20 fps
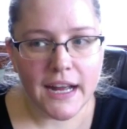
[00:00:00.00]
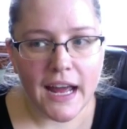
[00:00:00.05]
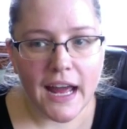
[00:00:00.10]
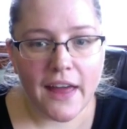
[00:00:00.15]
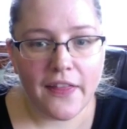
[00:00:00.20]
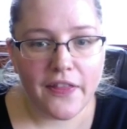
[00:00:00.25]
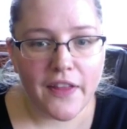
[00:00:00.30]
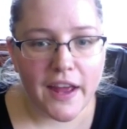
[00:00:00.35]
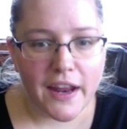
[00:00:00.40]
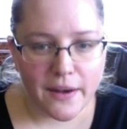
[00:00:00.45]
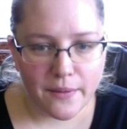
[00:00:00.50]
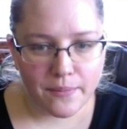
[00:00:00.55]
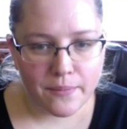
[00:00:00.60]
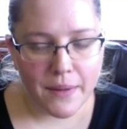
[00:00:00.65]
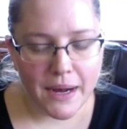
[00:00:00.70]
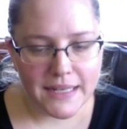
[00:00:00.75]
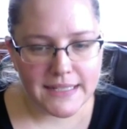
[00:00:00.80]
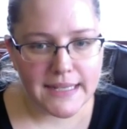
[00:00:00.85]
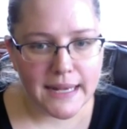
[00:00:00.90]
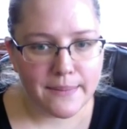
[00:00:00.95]
And then
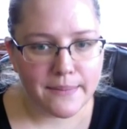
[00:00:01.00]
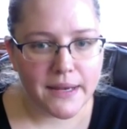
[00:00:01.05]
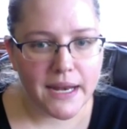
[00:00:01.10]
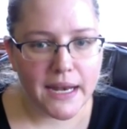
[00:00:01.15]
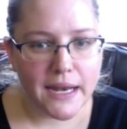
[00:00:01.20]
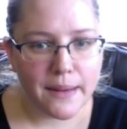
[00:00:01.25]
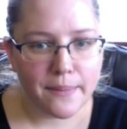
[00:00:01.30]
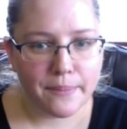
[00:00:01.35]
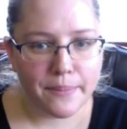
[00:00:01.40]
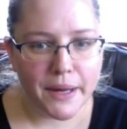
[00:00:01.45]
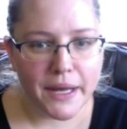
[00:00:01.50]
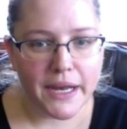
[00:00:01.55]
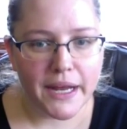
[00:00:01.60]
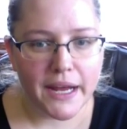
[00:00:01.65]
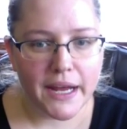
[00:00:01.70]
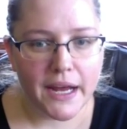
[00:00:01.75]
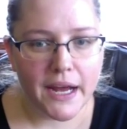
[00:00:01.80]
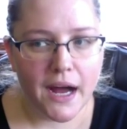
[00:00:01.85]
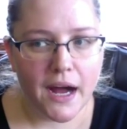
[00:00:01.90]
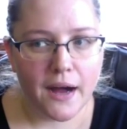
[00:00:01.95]
my same knitting
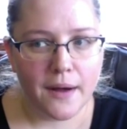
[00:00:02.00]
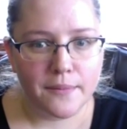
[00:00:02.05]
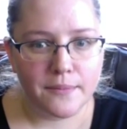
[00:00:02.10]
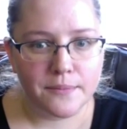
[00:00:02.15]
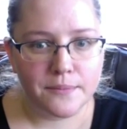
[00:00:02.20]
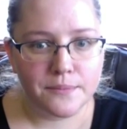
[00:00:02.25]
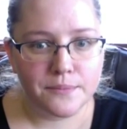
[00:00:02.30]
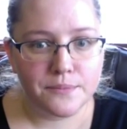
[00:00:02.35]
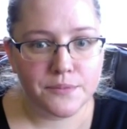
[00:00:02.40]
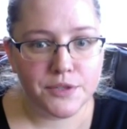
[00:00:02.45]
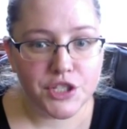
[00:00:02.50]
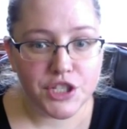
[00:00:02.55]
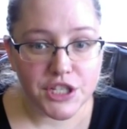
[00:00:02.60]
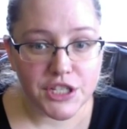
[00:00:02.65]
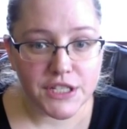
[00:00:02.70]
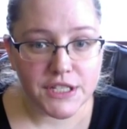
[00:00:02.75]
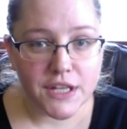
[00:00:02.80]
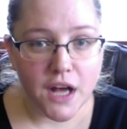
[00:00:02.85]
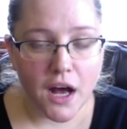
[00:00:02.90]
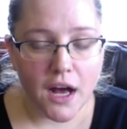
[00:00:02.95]
buddy, she
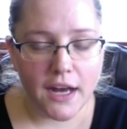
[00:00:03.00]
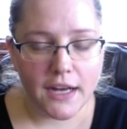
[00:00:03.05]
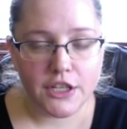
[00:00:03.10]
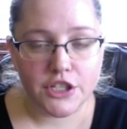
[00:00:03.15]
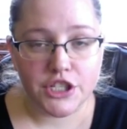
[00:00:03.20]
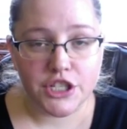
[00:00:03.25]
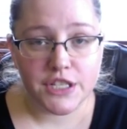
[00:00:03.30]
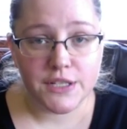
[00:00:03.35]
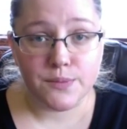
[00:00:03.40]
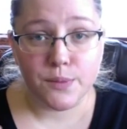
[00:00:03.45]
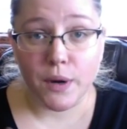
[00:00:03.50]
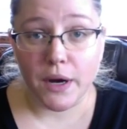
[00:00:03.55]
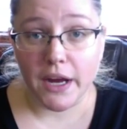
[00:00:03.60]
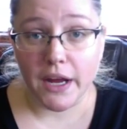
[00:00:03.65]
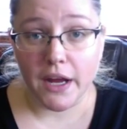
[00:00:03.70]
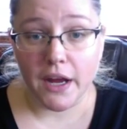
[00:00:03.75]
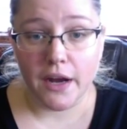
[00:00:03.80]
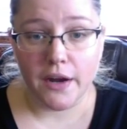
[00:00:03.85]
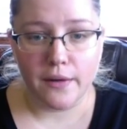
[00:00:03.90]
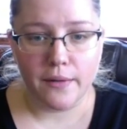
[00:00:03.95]
saw it. She's
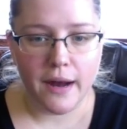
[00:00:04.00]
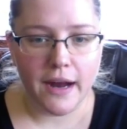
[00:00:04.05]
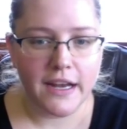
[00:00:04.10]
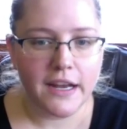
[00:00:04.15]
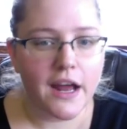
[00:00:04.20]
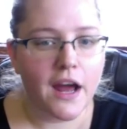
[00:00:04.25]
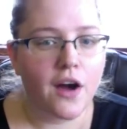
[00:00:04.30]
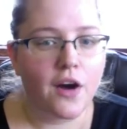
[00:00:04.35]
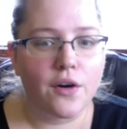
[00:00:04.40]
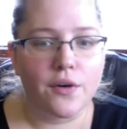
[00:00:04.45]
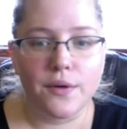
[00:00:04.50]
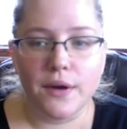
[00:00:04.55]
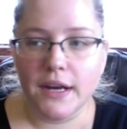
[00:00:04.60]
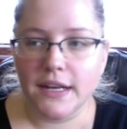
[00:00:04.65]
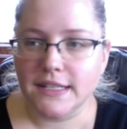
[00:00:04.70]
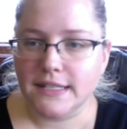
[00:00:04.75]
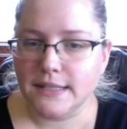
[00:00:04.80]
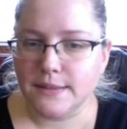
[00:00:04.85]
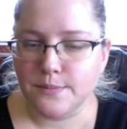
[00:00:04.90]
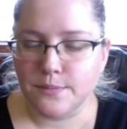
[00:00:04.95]
working on it right now.
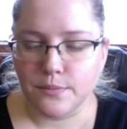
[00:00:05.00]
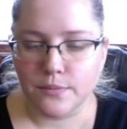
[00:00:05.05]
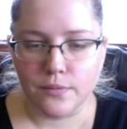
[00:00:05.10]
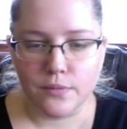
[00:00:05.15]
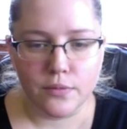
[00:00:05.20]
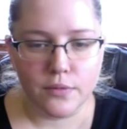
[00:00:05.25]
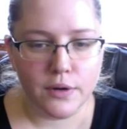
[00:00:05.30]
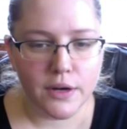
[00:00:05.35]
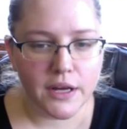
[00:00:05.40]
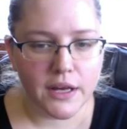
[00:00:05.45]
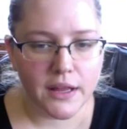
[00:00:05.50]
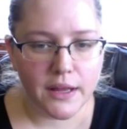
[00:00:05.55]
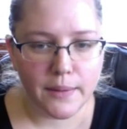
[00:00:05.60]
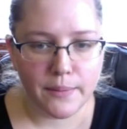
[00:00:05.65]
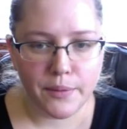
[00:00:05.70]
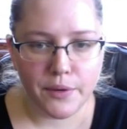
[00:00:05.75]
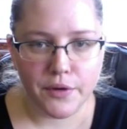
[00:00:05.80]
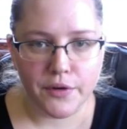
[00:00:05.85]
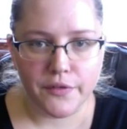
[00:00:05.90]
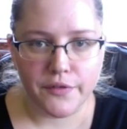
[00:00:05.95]
It's really
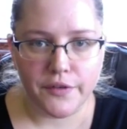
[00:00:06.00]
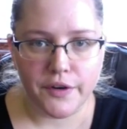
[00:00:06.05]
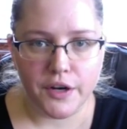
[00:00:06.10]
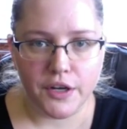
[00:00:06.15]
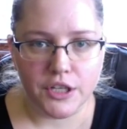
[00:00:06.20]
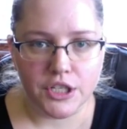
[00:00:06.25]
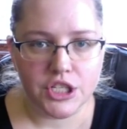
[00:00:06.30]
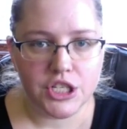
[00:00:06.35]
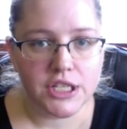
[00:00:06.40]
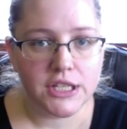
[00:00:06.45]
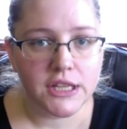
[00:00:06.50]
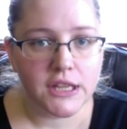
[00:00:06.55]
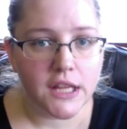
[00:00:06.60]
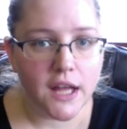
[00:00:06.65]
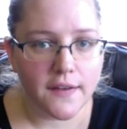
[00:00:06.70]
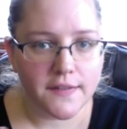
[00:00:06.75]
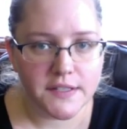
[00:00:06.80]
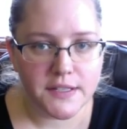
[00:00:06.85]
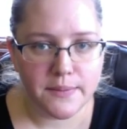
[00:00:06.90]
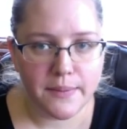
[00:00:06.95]
beautiful. She
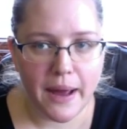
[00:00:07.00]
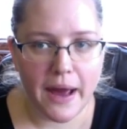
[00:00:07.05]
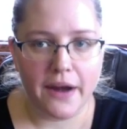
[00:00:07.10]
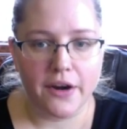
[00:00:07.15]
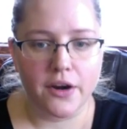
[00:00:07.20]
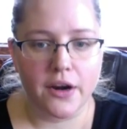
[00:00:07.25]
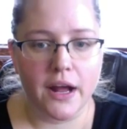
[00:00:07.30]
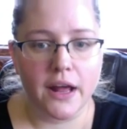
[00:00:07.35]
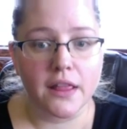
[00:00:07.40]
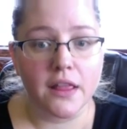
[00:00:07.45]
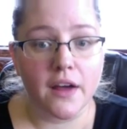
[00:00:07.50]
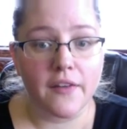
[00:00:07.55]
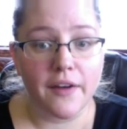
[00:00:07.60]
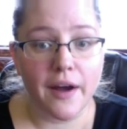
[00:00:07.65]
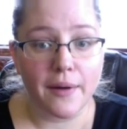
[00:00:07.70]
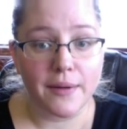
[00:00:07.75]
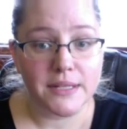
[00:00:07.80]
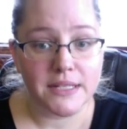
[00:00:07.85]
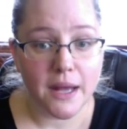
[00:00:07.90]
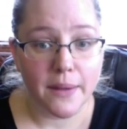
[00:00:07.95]
loves the pattern. I love
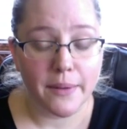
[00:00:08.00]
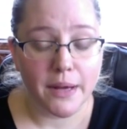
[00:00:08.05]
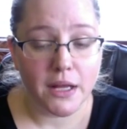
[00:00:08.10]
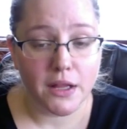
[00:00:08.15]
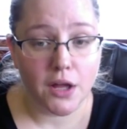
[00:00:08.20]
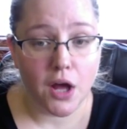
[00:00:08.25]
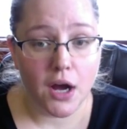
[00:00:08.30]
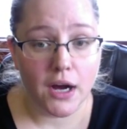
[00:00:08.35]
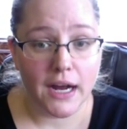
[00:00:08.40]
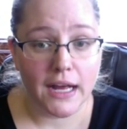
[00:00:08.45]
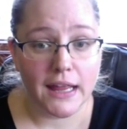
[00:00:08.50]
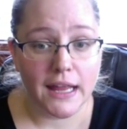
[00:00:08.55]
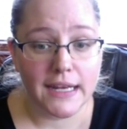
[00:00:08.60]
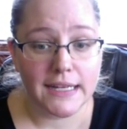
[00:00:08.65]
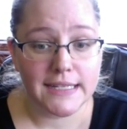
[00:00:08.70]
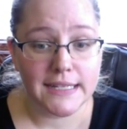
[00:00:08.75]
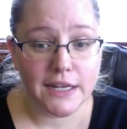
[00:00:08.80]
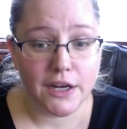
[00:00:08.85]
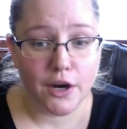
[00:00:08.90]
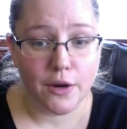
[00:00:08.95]
how it's coming along. I like
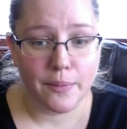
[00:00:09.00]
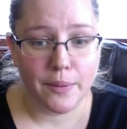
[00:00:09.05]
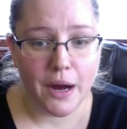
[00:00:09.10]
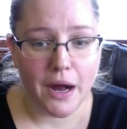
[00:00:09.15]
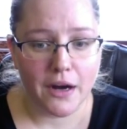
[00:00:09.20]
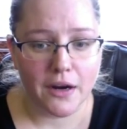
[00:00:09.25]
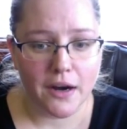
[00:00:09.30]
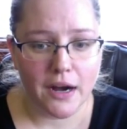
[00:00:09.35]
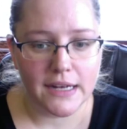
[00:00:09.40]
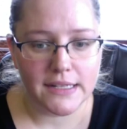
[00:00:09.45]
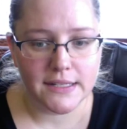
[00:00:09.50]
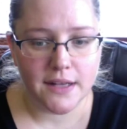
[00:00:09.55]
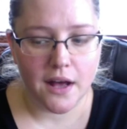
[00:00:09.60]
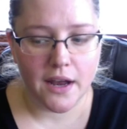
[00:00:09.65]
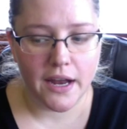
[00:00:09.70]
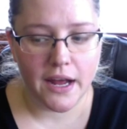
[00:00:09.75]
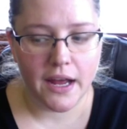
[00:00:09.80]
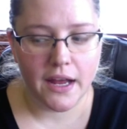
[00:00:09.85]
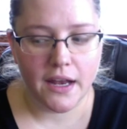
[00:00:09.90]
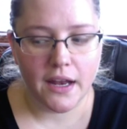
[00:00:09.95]
seeing her progress on
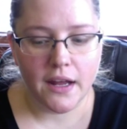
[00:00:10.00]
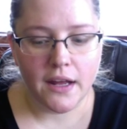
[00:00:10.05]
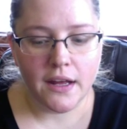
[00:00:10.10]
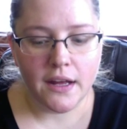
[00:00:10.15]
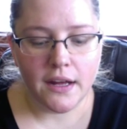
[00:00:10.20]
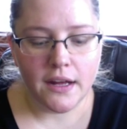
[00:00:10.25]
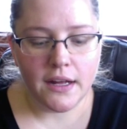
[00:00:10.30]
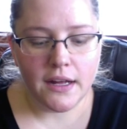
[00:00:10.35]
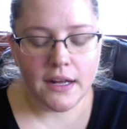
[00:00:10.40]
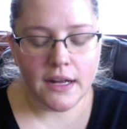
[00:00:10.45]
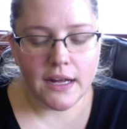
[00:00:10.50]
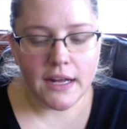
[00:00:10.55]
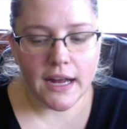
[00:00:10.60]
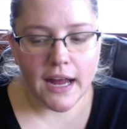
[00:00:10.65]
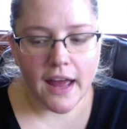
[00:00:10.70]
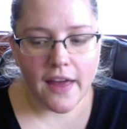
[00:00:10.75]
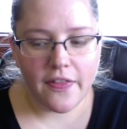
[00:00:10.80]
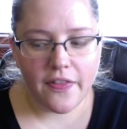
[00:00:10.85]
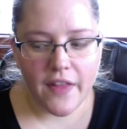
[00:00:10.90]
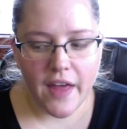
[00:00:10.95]
it.
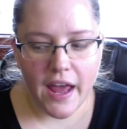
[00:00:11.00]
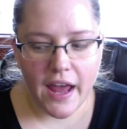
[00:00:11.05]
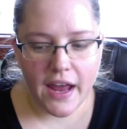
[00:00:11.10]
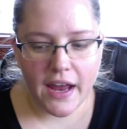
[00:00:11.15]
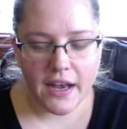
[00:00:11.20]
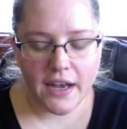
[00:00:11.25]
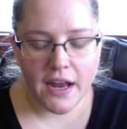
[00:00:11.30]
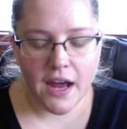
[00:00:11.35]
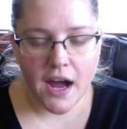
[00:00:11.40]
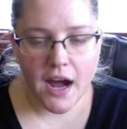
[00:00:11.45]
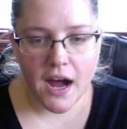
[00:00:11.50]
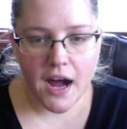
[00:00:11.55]
And then